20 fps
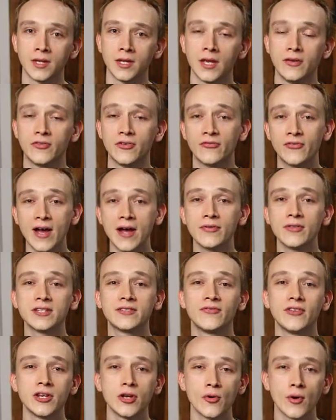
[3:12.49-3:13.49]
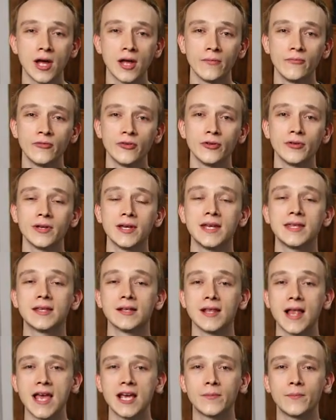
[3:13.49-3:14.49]
If you found this video helpful, hit the
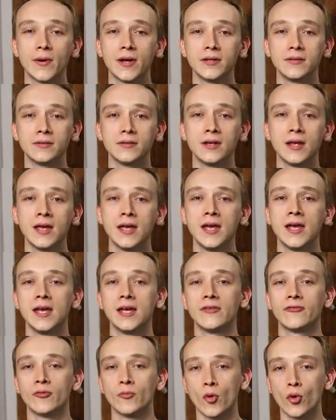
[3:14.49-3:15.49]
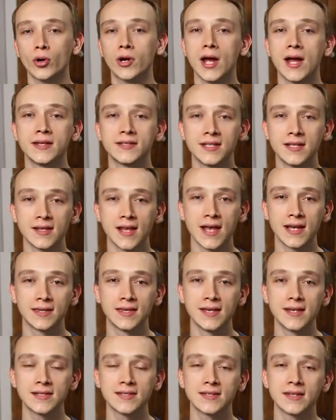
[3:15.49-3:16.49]
like button. For more content like
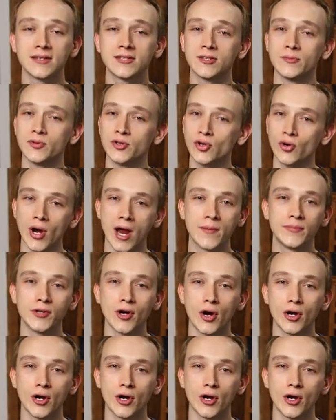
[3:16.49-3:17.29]
this, subscribe to